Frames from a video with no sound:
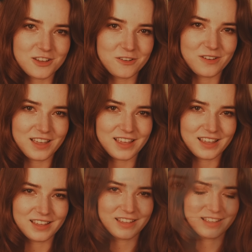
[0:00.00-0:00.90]
Okay,
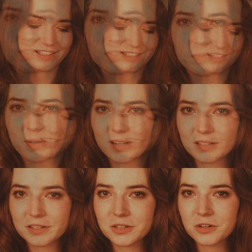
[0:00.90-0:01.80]
you spot
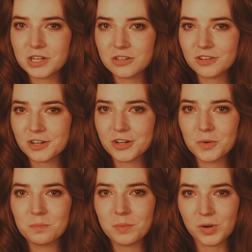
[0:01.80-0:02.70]
a creature
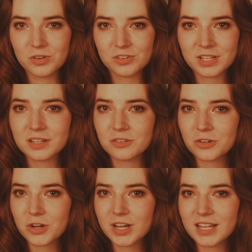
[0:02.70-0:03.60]
perched in a
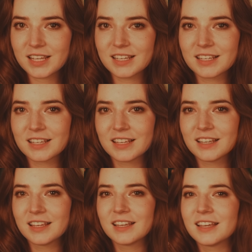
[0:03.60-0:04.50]
tree.
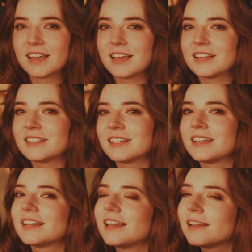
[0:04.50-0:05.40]
Is
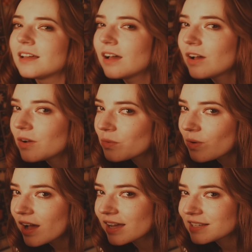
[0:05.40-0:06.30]
it a
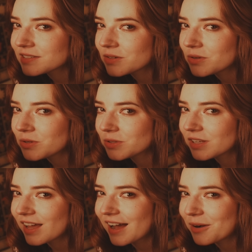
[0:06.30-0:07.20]
wise old
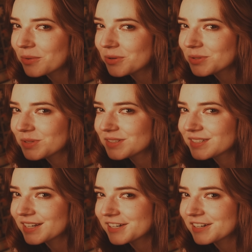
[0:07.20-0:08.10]
owl
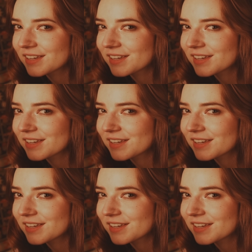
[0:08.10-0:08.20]
staring